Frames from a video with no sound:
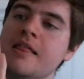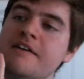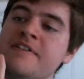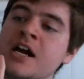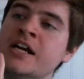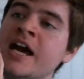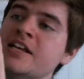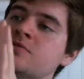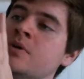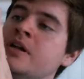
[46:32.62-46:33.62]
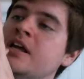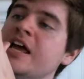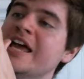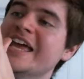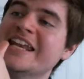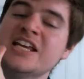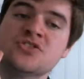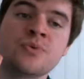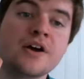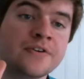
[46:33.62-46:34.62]
a very nice one it
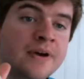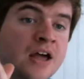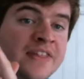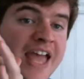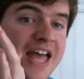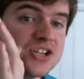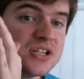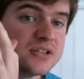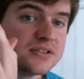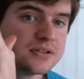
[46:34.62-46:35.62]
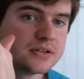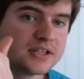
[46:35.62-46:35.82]
is rough around the edges.